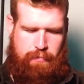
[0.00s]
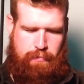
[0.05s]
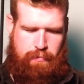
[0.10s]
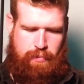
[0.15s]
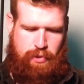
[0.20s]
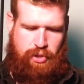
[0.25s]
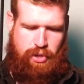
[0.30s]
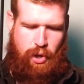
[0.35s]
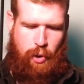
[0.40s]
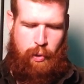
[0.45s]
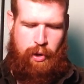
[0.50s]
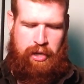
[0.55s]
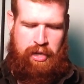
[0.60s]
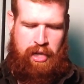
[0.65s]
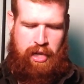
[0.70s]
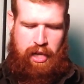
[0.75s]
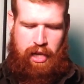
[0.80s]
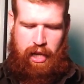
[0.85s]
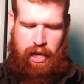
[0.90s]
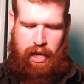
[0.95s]

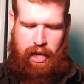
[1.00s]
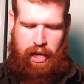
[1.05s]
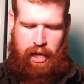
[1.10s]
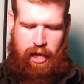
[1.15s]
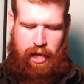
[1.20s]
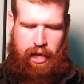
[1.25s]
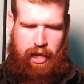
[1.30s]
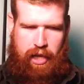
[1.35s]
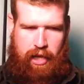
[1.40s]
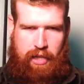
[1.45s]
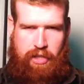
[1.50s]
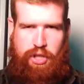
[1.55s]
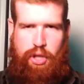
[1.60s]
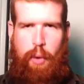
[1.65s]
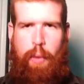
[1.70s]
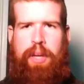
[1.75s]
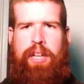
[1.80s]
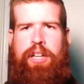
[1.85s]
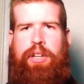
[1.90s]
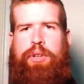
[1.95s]
showing
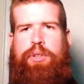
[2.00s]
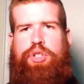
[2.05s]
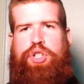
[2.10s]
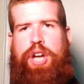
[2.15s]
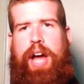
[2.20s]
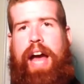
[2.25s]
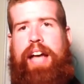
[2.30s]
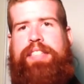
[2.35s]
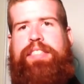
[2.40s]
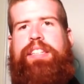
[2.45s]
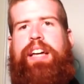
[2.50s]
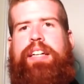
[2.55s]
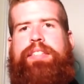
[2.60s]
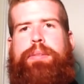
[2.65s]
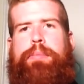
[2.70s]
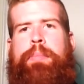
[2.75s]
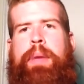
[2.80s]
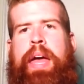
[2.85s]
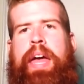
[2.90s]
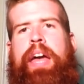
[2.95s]
your chest as a
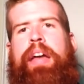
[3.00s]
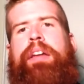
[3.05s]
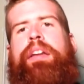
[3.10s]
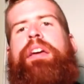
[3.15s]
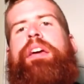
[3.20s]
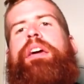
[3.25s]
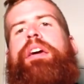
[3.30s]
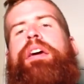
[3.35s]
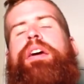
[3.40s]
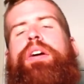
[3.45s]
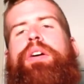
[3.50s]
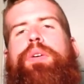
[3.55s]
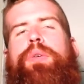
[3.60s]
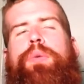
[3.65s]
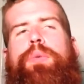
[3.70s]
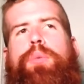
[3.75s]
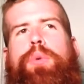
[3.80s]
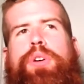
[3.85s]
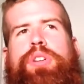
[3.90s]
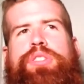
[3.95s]
man
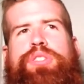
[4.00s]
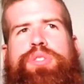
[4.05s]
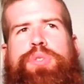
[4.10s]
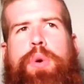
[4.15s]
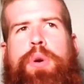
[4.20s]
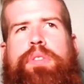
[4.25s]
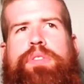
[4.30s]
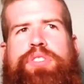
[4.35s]
was sort of